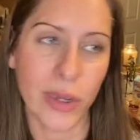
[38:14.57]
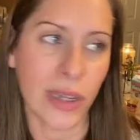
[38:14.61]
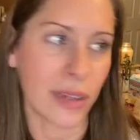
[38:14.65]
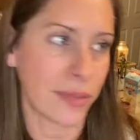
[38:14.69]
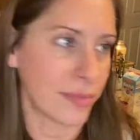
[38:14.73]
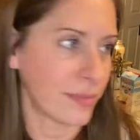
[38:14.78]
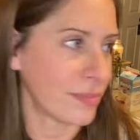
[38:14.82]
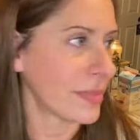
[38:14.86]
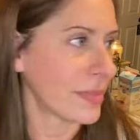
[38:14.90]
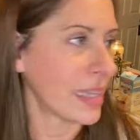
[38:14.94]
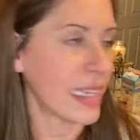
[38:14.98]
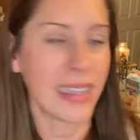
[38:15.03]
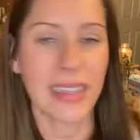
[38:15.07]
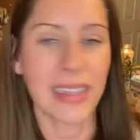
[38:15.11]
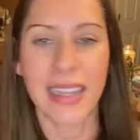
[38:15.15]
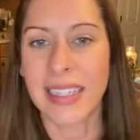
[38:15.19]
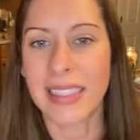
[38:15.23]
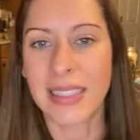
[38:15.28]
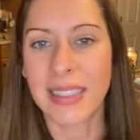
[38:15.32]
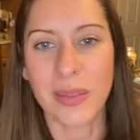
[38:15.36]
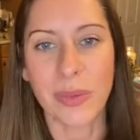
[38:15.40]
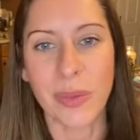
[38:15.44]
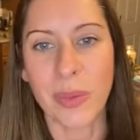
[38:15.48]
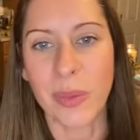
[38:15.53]

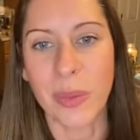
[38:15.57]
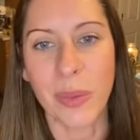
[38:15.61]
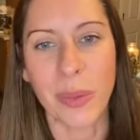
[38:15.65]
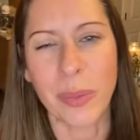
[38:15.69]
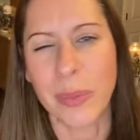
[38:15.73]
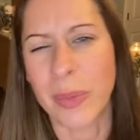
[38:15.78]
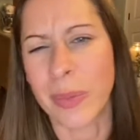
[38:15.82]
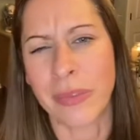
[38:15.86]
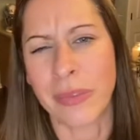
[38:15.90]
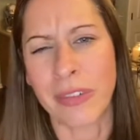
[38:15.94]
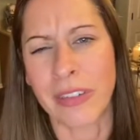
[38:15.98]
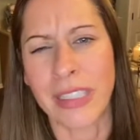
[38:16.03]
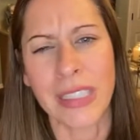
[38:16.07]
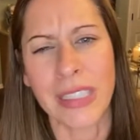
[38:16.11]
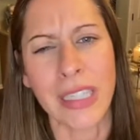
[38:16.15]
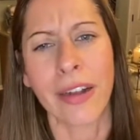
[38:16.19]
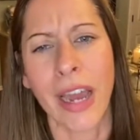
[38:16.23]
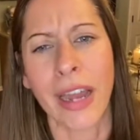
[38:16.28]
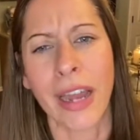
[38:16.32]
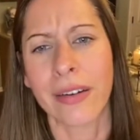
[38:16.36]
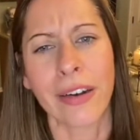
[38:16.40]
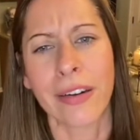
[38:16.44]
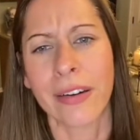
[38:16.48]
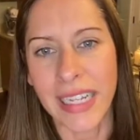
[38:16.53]
Unless, when we
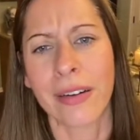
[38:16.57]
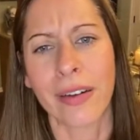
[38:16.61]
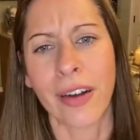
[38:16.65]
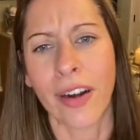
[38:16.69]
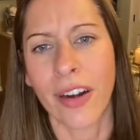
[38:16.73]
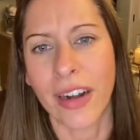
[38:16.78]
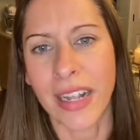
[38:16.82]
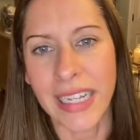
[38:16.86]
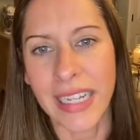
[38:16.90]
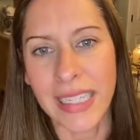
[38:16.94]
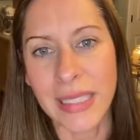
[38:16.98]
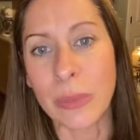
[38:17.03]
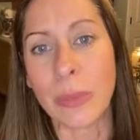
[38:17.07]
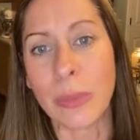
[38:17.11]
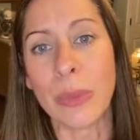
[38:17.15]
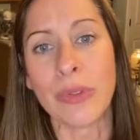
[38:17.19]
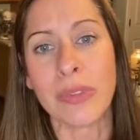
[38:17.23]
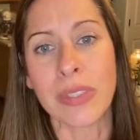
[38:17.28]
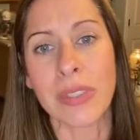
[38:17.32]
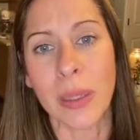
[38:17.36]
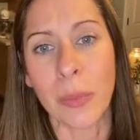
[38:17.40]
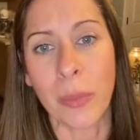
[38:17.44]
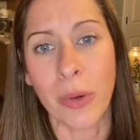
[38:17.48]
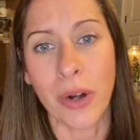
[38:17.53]
retire and our kids move
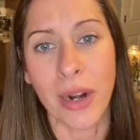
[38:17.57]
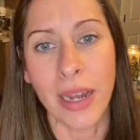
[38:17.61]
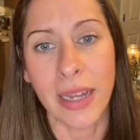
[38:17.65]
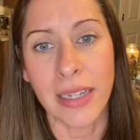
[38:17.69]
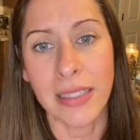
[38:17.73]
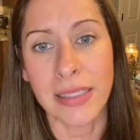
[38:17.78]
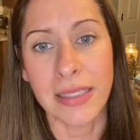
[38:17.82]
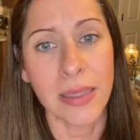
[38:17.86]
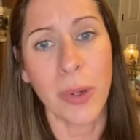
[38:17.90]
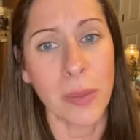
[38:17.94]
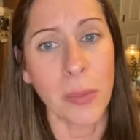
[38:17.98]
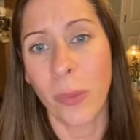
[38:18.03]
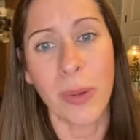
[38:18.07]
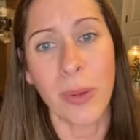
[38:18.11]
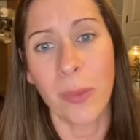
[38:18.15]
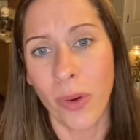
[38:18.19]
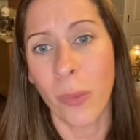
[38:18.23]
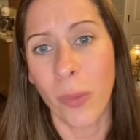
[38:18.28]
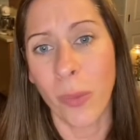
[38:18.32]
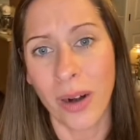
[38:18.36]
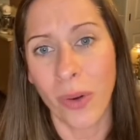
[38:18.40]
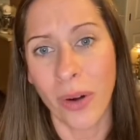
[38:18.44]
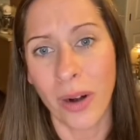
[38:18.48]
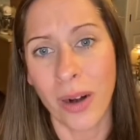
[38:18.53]
somewhere else, somewhere
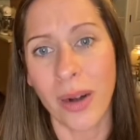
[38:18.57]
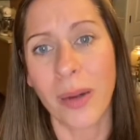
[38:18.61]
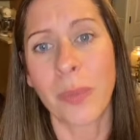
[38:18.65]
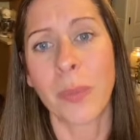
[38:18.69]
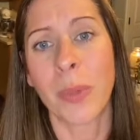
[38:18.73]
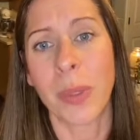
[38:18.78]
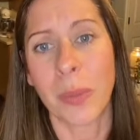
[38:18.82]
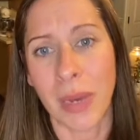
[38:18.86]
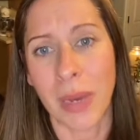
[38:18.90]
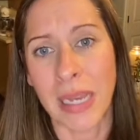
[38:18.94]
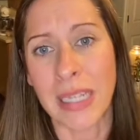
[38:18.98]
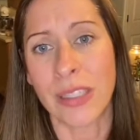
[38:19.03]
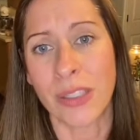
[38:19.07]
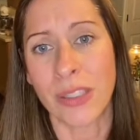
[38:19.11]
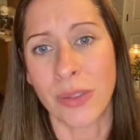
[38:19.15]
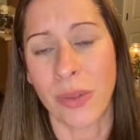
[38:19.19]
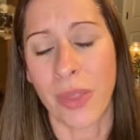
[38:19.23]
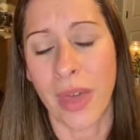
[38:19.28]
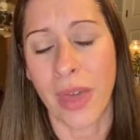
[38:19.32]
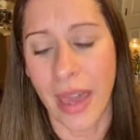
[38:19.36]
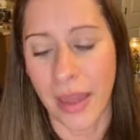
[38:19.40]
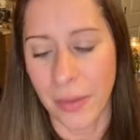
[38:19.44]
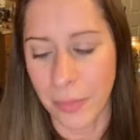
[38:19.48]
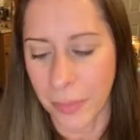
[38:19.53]
warm, we might do
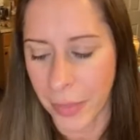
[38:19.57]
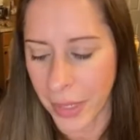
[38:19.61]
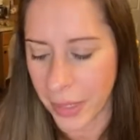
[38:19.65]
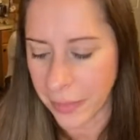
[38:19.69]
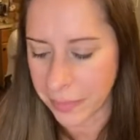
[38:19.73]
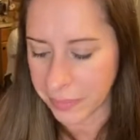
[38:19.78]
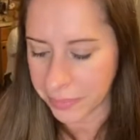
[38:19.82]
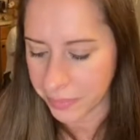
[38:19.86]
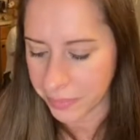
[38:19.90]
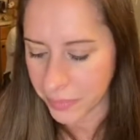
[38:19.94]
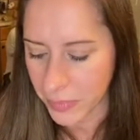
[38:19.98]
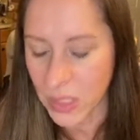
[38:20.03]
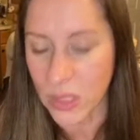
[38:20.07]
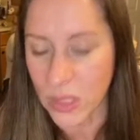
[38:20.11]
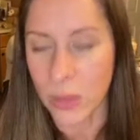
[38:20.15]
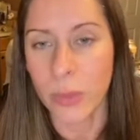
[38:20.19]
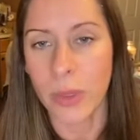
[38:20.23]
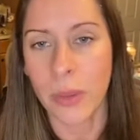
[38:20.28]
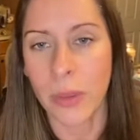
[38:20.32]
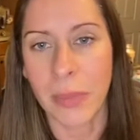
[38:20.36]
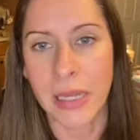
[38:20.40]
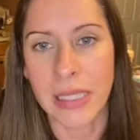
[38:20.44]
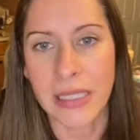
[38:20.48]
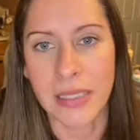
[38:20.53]
that. But, so we're in
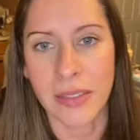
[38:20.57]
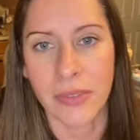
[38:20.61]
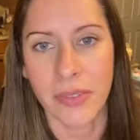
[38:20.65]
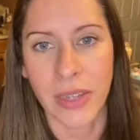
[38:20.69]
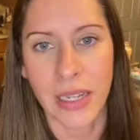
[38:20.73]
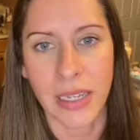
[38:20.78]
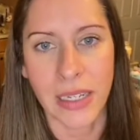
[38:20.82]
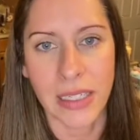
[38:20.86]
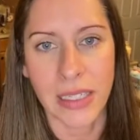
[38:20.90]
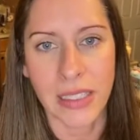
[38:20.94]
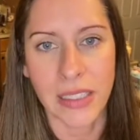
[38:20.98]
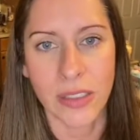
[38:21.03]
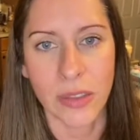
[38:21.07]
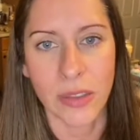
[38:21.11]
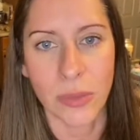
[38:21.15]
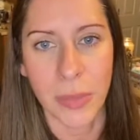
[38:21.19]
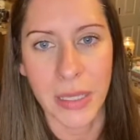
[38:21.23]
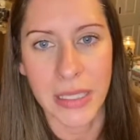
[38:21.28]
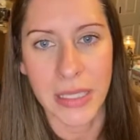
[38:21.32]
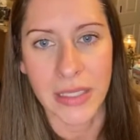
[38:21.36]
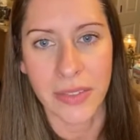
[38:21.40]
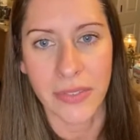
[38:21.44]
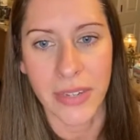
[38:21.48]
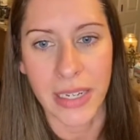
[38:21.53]
Pennsylvania, Eastern
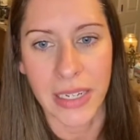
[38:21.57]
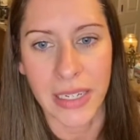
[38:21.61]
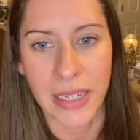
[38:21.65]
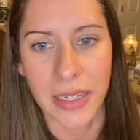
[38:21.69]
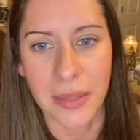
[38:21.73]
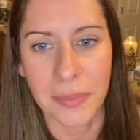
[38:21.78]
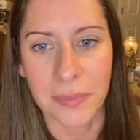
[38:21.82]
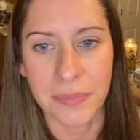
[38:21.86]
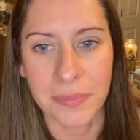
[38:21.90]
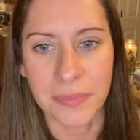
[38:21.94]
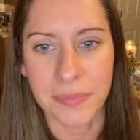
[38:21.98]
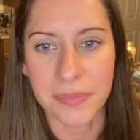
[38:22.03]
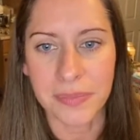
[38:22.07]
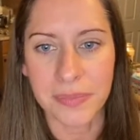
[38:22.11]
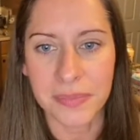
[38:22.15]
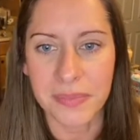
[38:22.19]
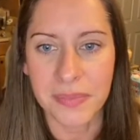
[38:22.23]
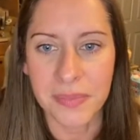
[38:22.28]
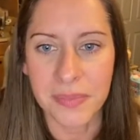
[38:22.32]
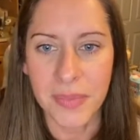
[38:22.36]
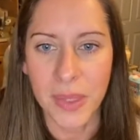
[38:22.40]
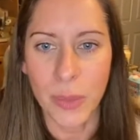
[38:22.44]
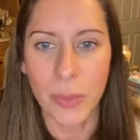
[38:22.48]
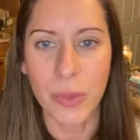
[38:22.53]
Pennsylvania.
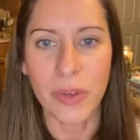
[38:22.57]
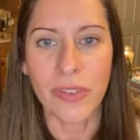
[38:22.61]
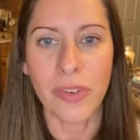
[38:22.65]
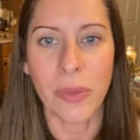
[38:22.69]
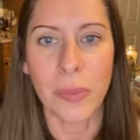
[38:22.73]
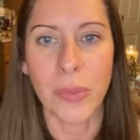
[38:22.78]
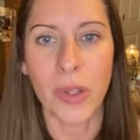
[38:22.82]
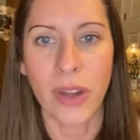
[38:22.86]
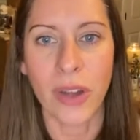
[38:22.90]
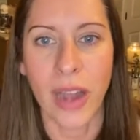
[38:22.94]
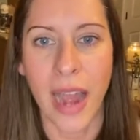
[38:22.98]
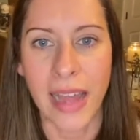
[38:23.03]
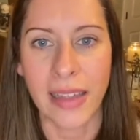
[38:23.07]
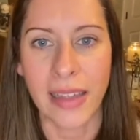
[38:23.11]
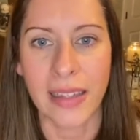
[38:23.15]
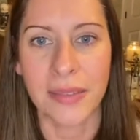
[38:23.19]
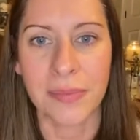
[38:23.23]
We're from Long Island.